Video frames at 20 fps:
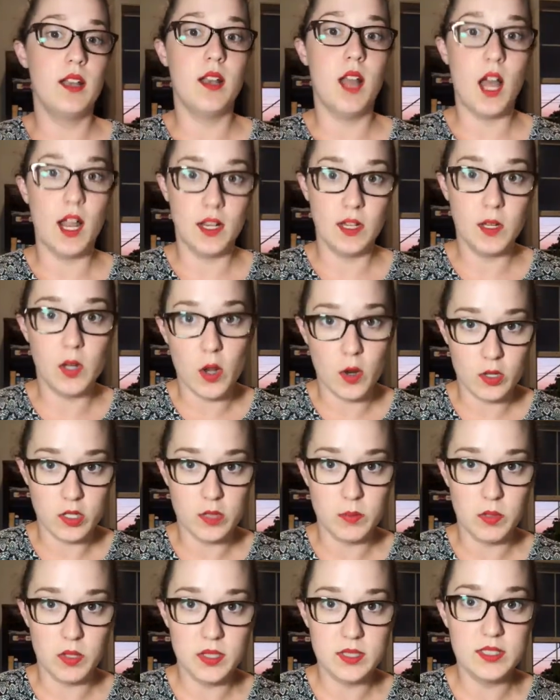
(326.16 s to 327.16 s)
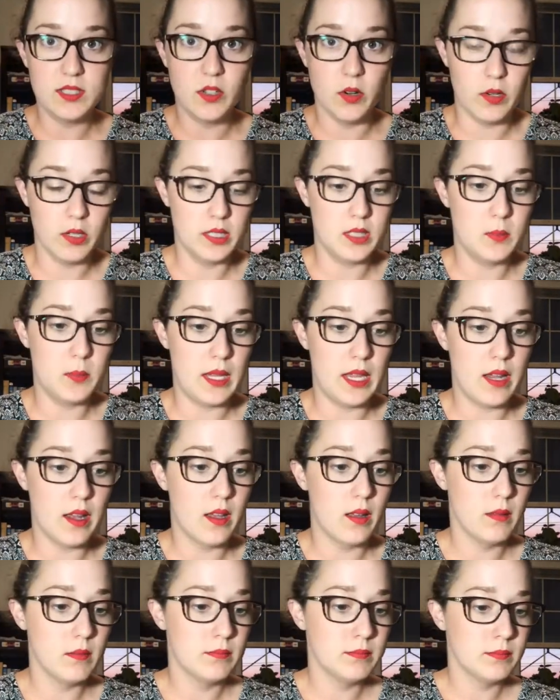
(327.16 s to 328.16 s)
non-negotiables, so to
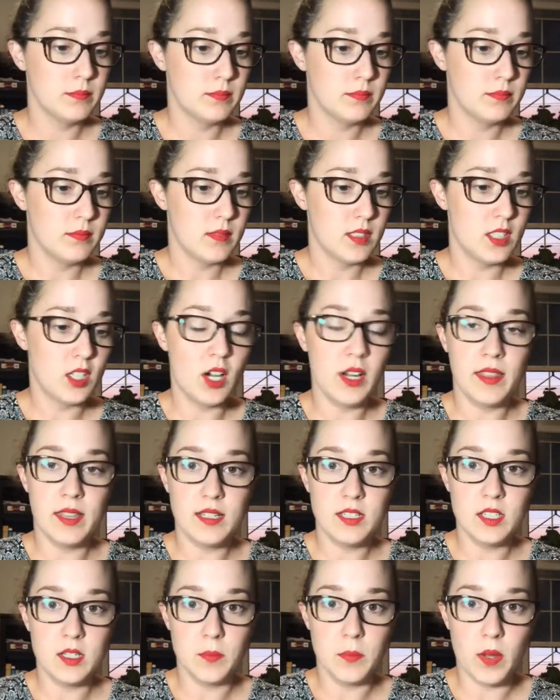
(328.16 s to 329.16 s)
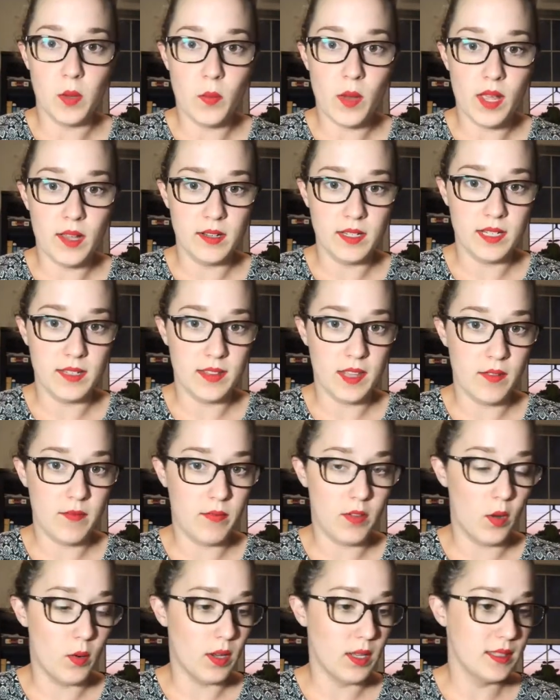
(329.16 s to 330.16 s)
speak. Sorry, that took me a while to get
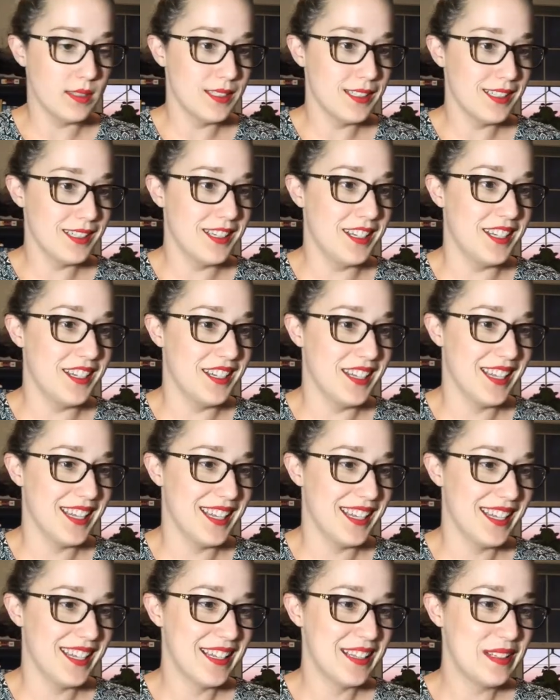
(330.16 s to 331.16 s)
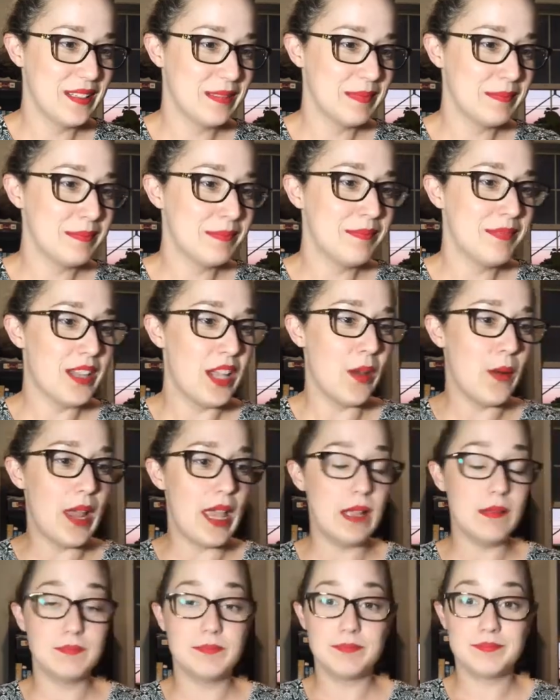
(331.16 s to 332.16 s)
that focused.
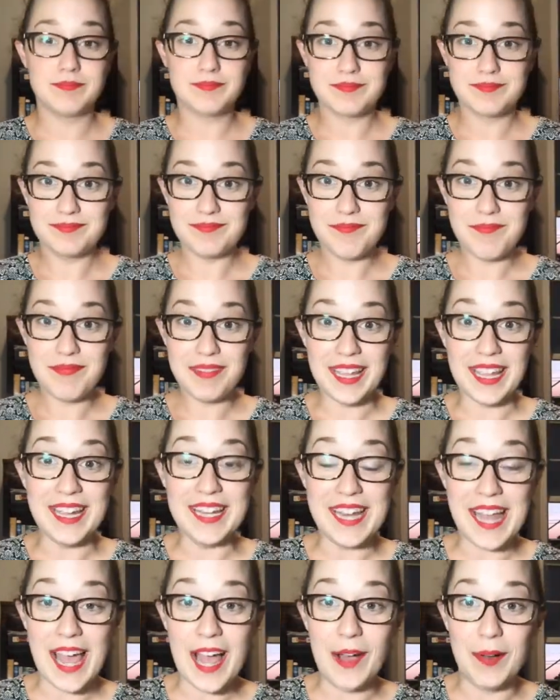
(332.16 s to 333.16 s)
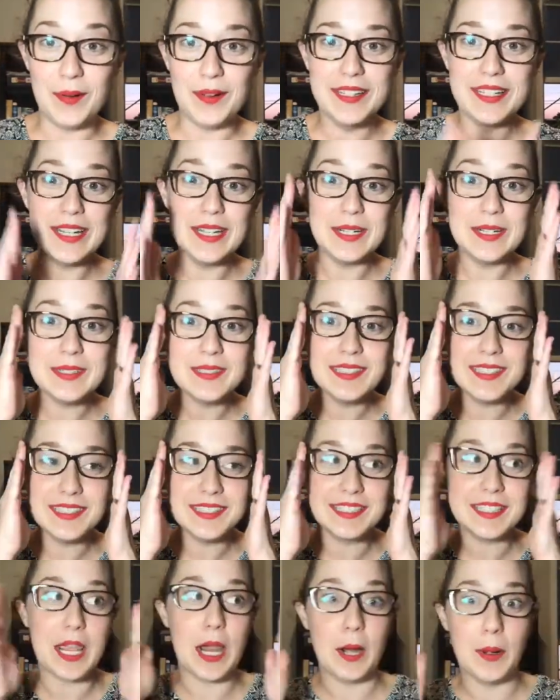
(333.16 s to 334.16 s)
Okay, now here's the
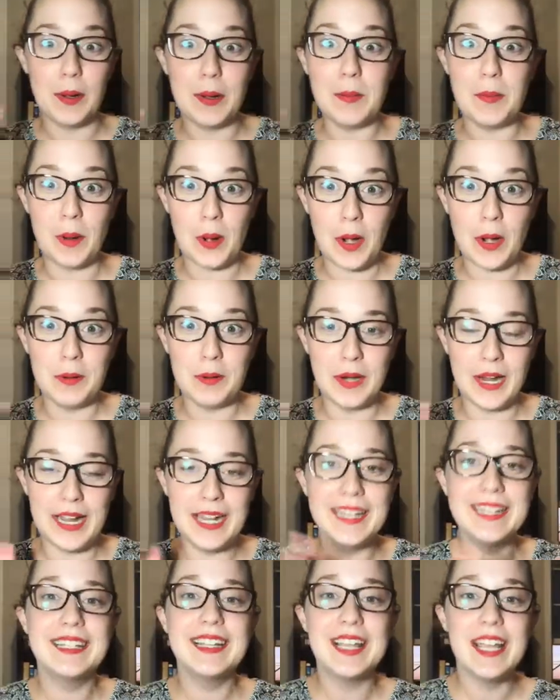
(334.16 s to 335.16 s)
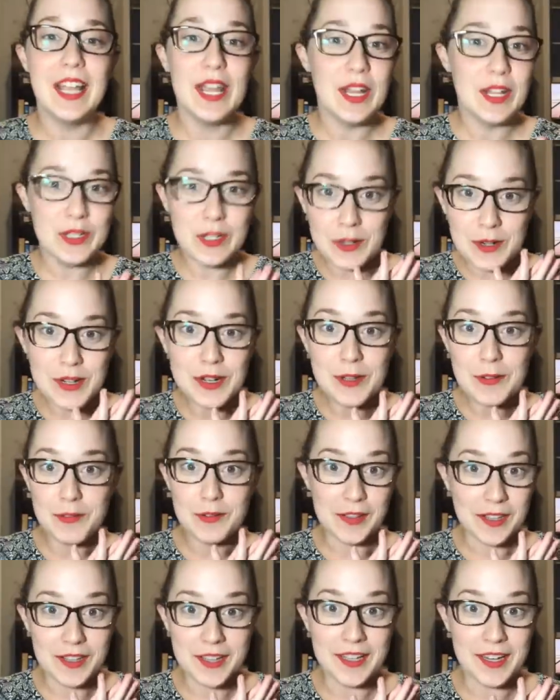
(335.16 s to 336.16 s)
scary part, right? You're gonna
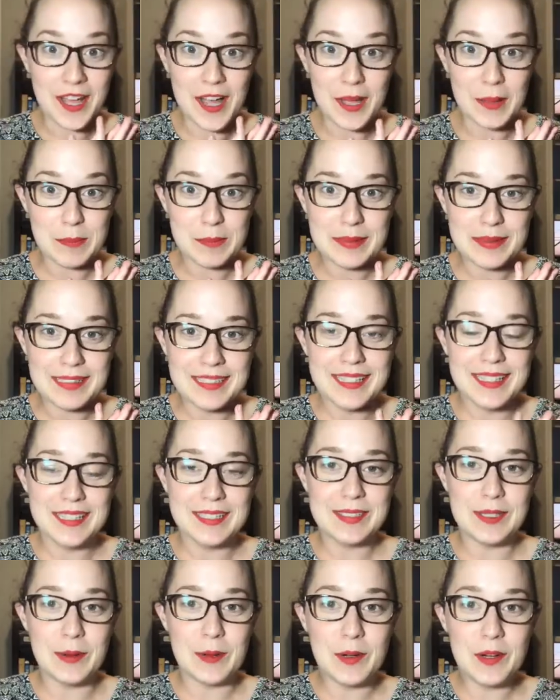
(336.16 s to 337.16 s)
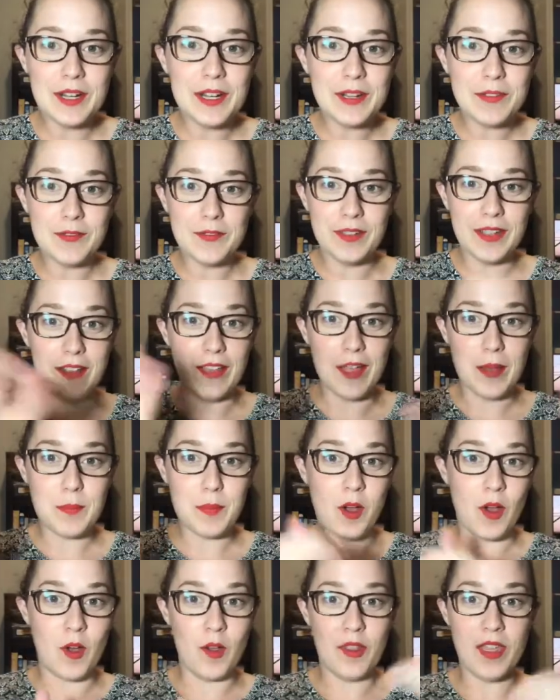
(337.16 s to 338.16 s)
fill it up. So you're gonna fill
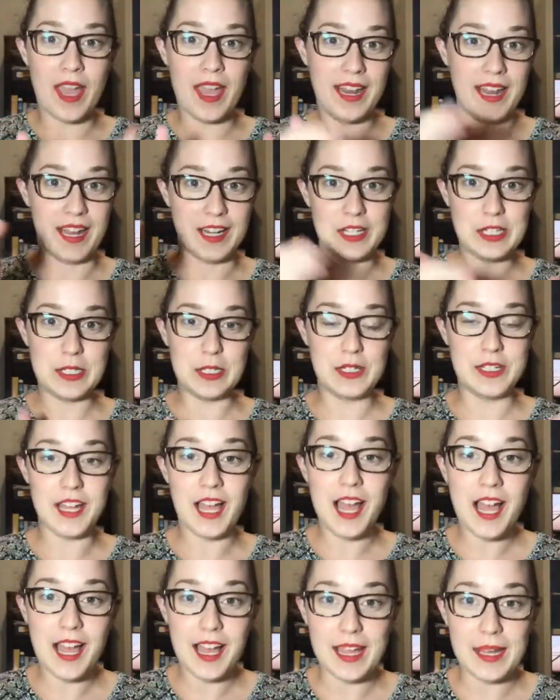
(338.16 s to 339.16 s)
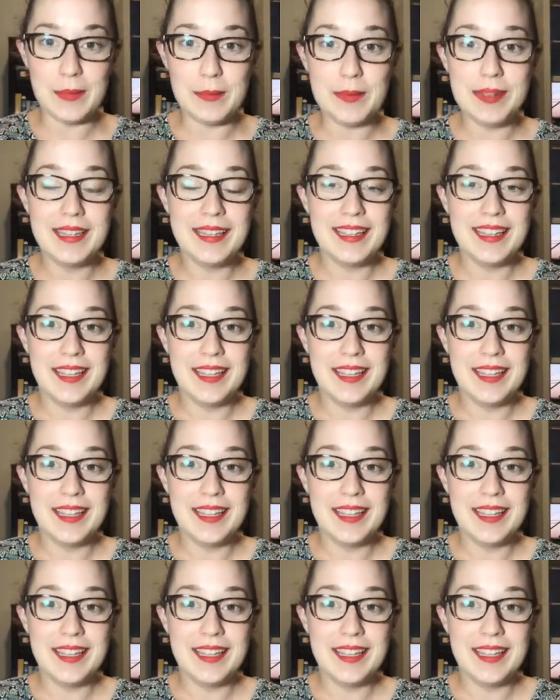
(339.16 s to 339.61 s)
up all that extra time